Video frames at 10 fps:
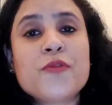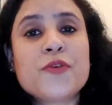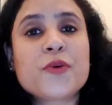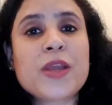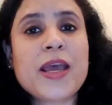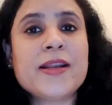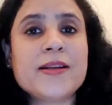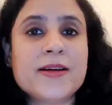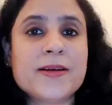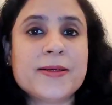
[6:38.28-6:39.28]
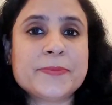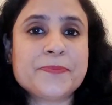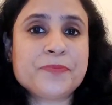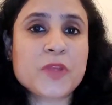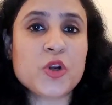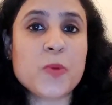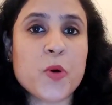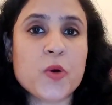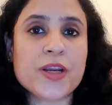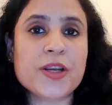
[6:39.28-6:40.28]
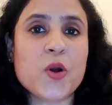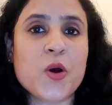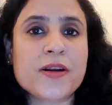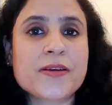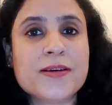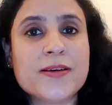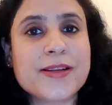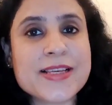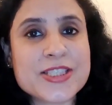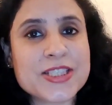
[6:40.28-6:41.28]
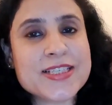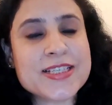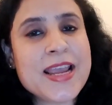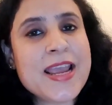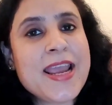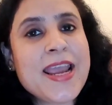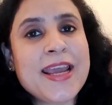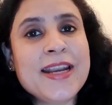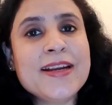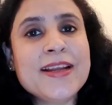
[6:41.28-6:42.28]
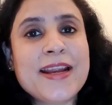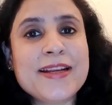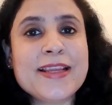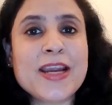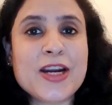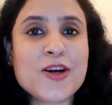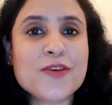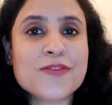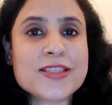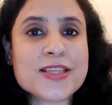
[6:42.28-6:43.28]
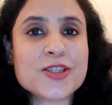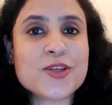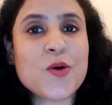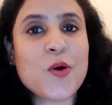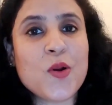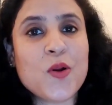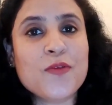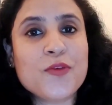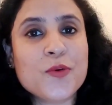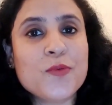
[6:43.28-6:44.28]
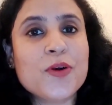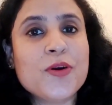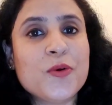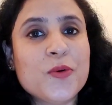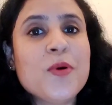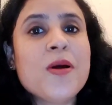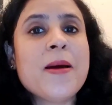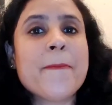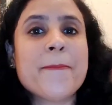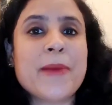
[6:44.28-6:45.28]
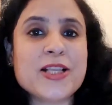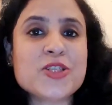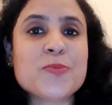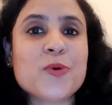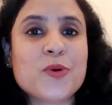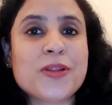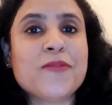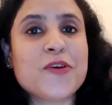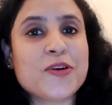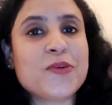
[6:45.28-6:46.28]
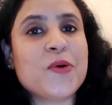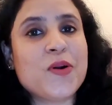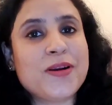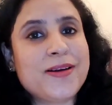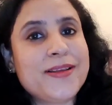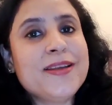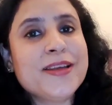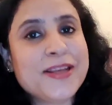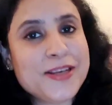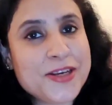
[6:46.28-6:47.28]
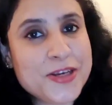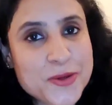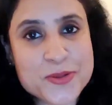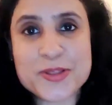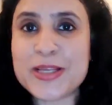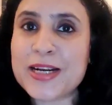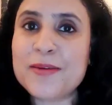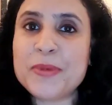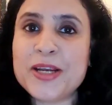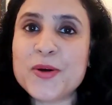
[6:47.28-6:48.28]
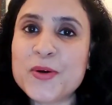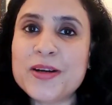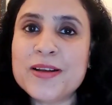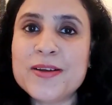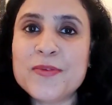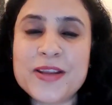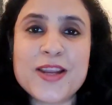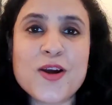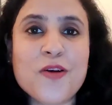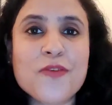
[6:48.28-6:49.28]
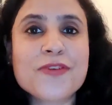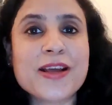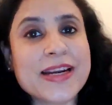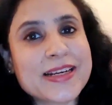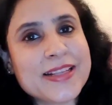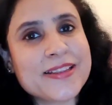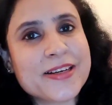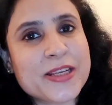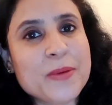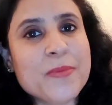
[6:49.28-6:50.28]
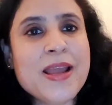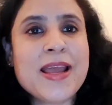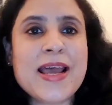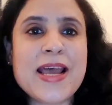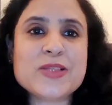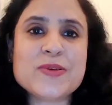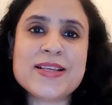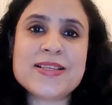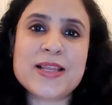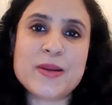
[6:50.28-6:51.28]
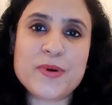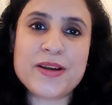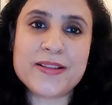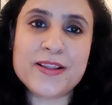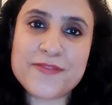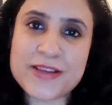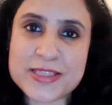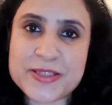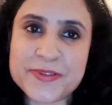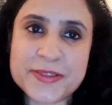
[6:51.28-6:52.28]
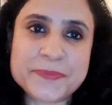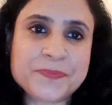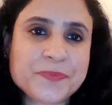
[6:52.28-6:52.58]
of you can, pour in your research, and at the end of the session, all of you would know much more than what you already knew. So that will be a good way of connecting the team as well as celebrating the festival.